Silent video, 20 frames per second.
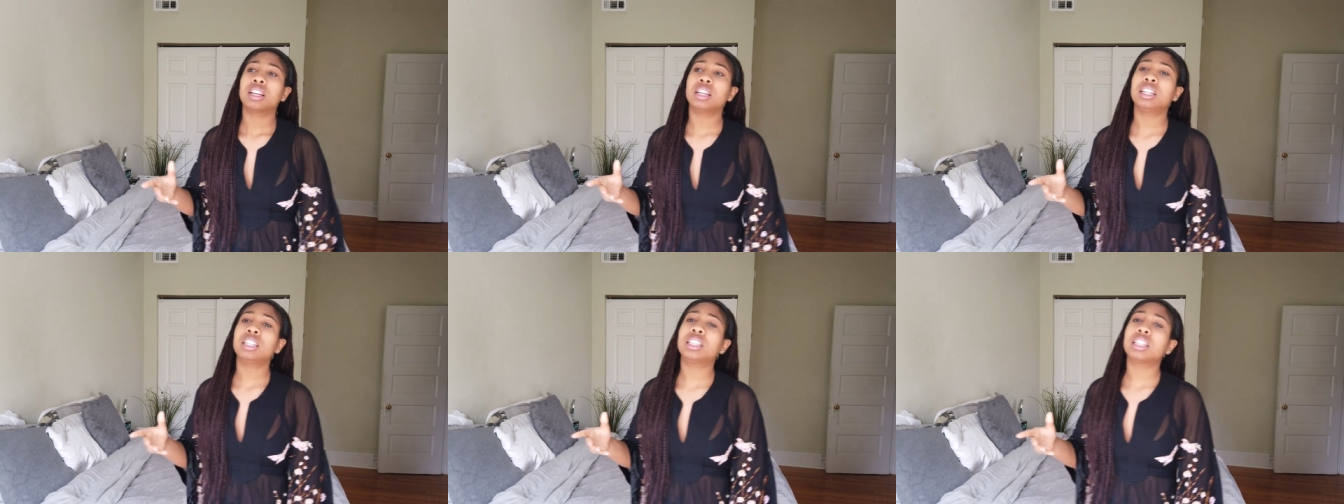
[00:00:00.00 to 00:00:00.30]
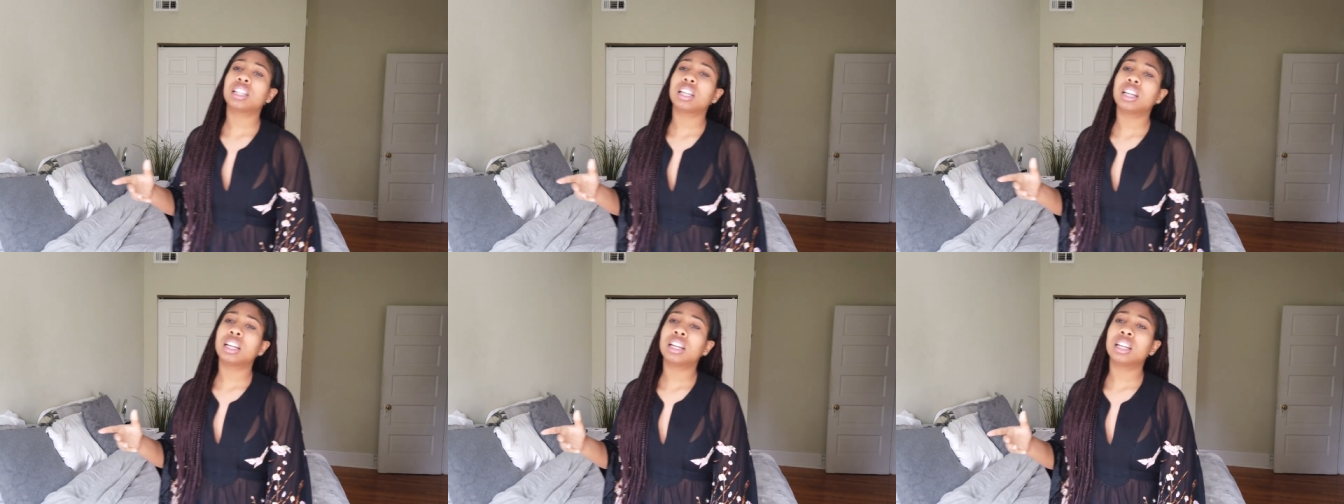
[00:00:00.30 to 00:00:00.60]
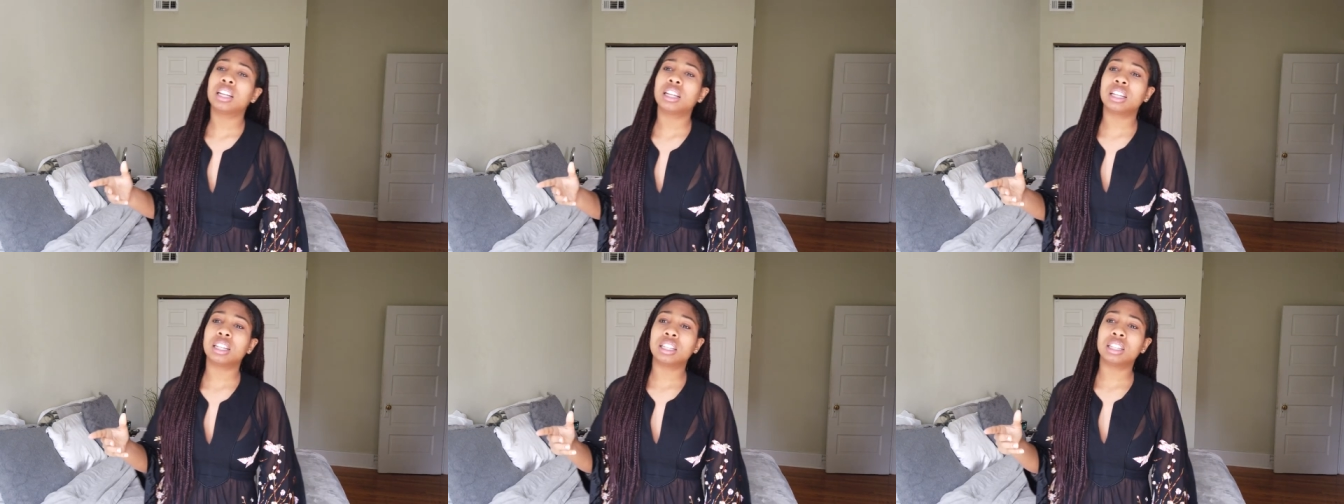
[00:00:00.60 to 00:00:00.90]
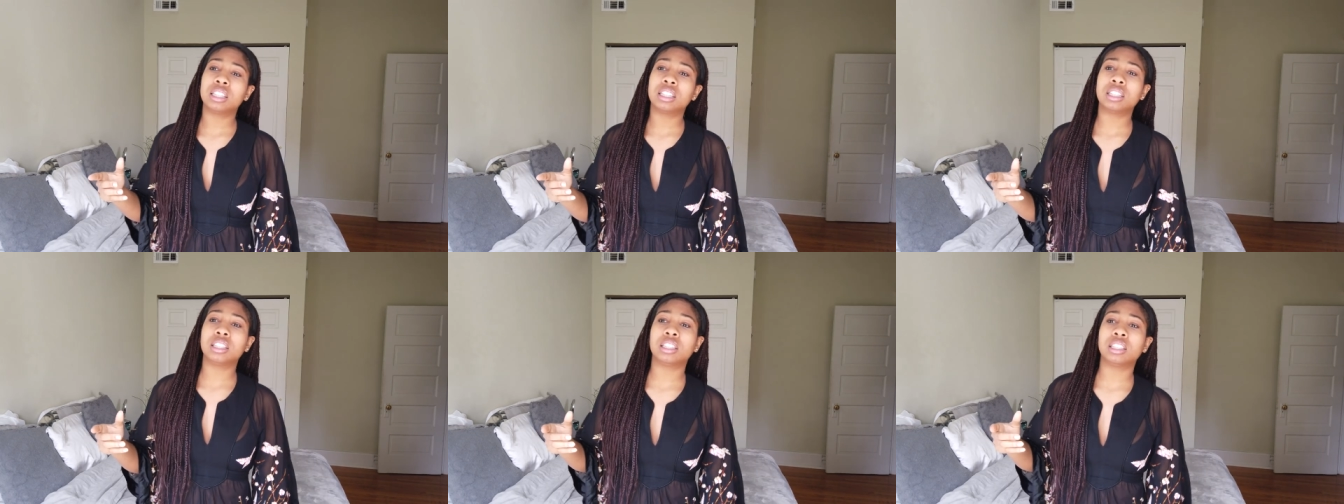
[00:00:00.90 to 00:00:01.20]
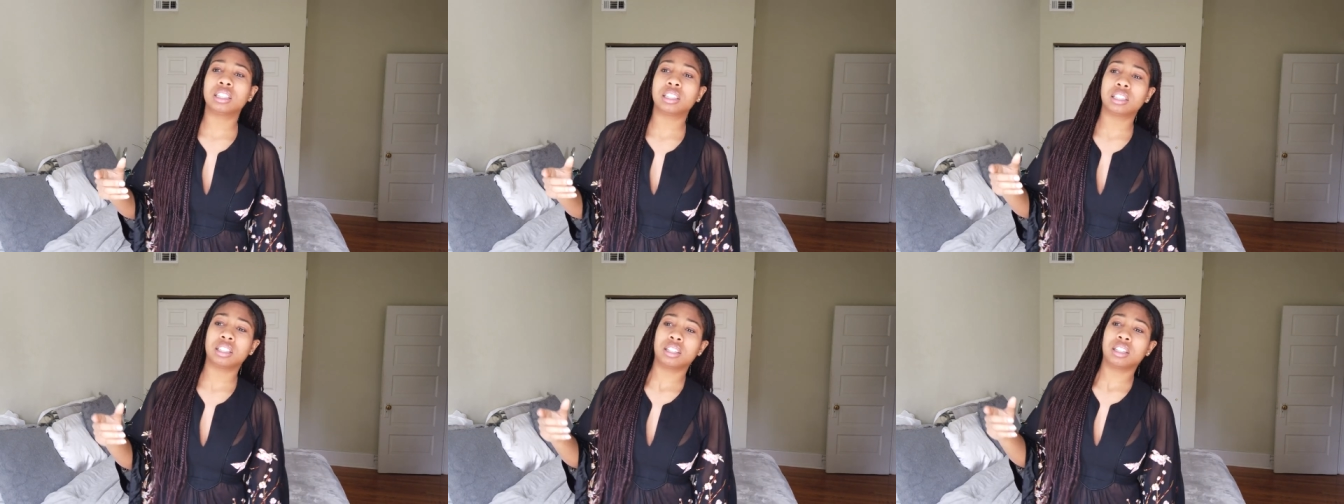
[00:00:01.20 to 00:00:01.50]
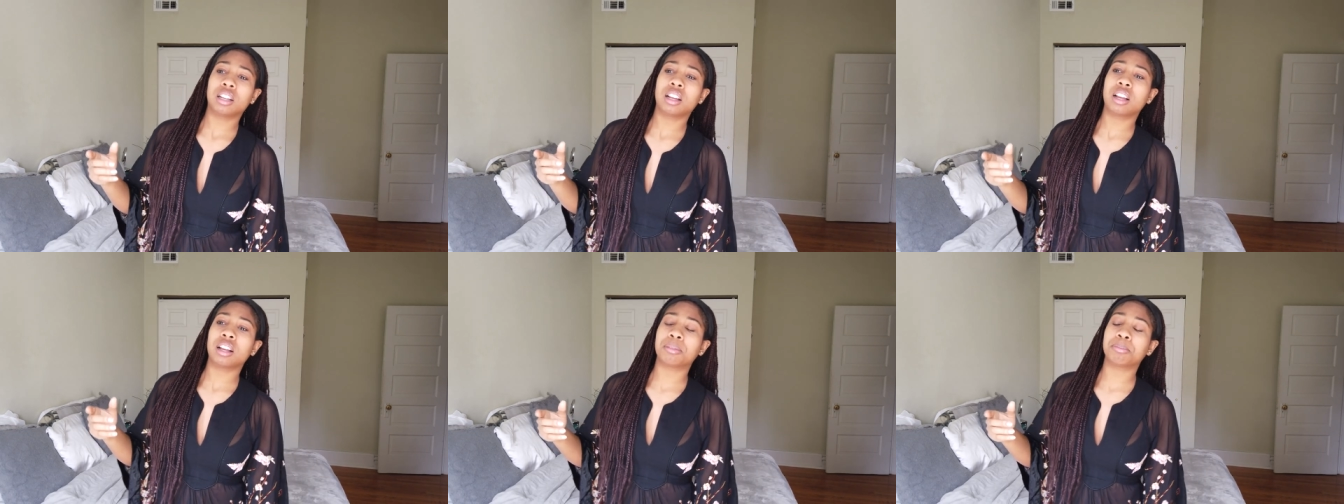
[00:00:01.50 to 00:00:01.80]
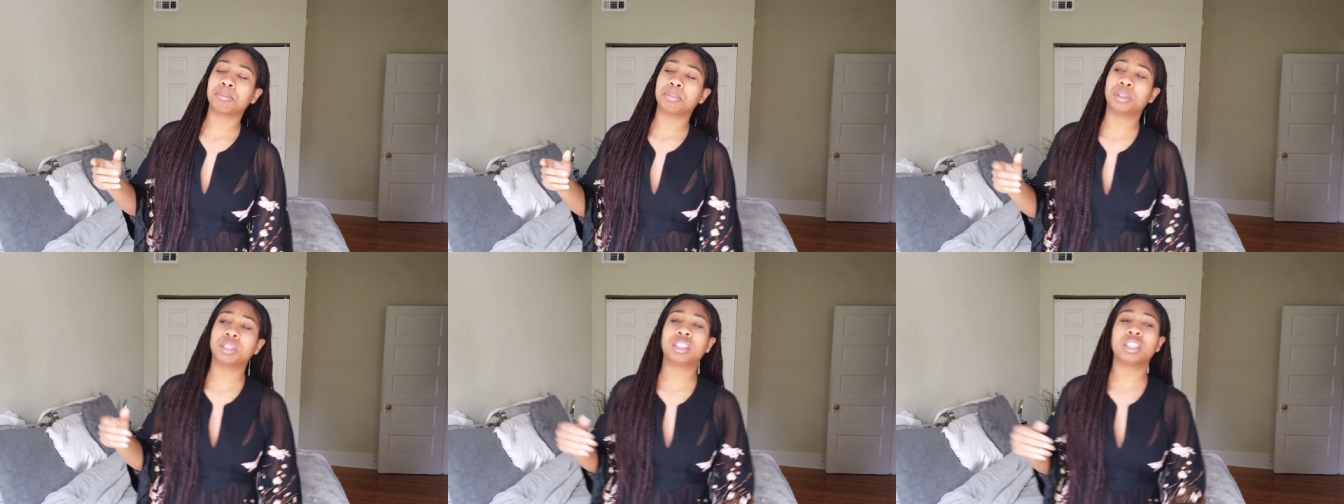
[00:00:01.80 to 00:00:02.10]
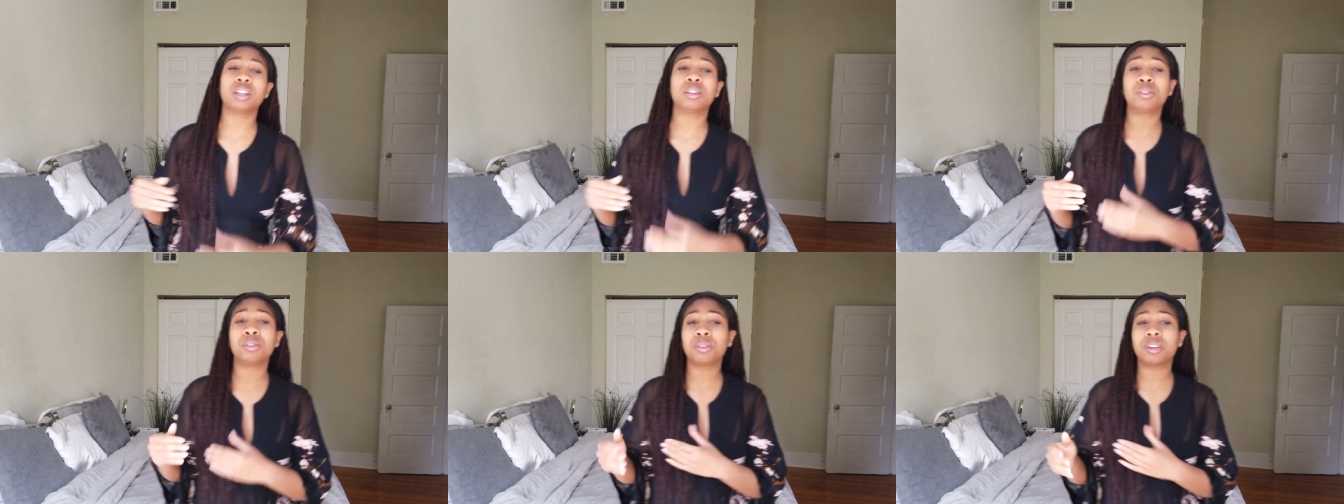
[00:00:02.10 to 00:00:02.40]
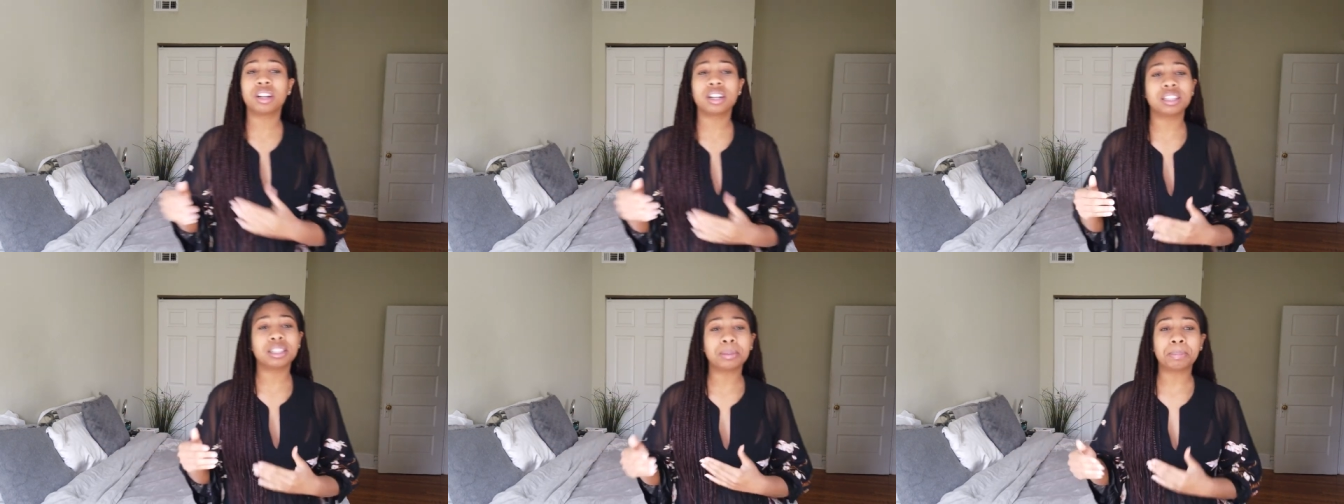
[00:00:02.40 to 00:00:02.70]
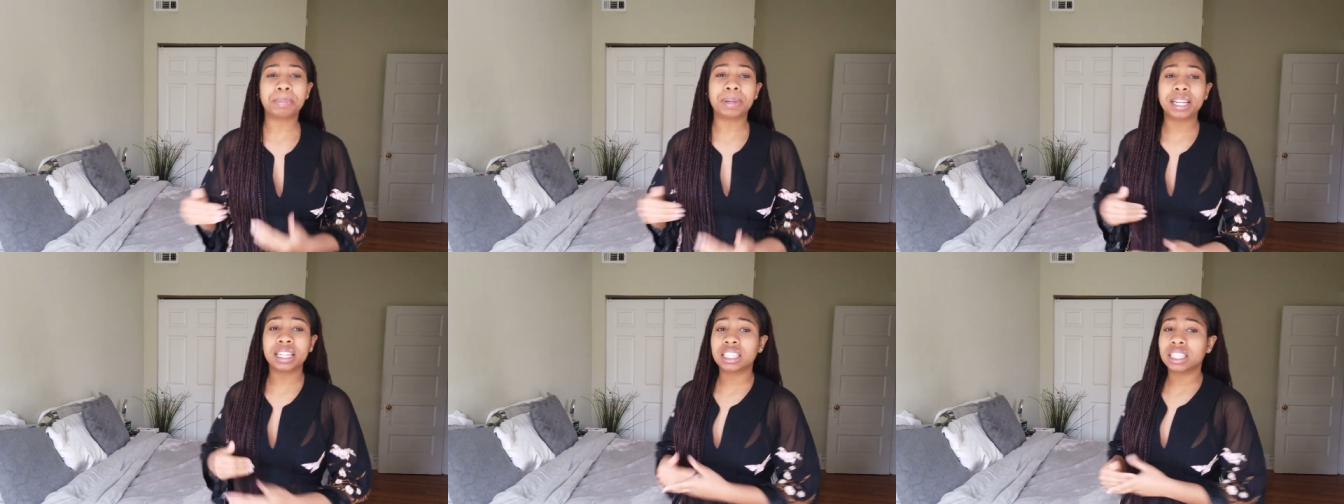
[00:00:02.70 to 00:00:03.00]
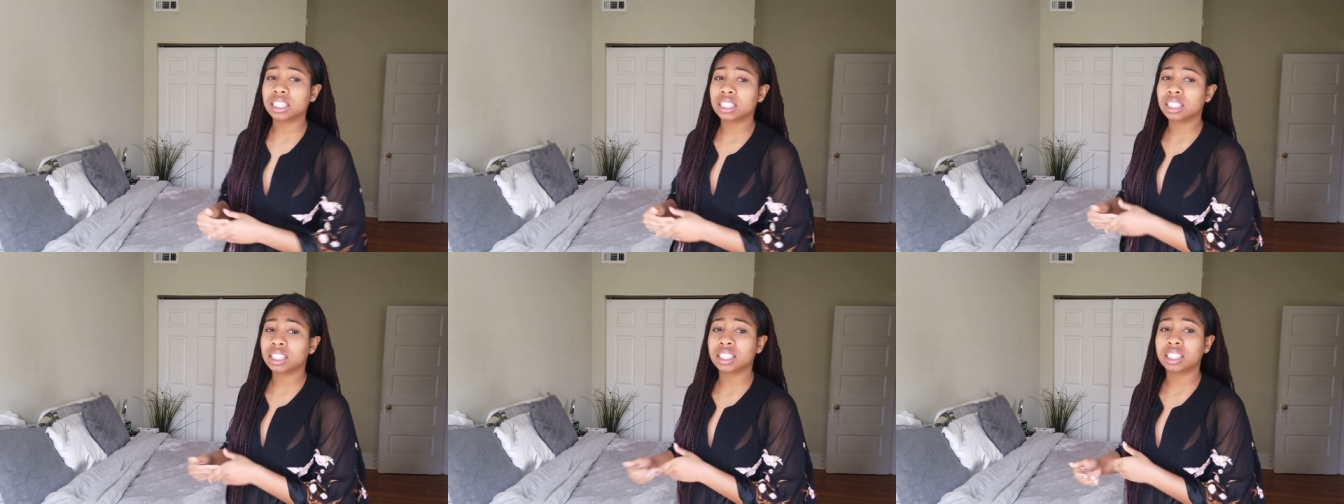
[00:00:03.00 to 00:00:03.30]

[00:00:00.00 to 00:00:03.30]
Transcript: Issa is still doing her little pitching.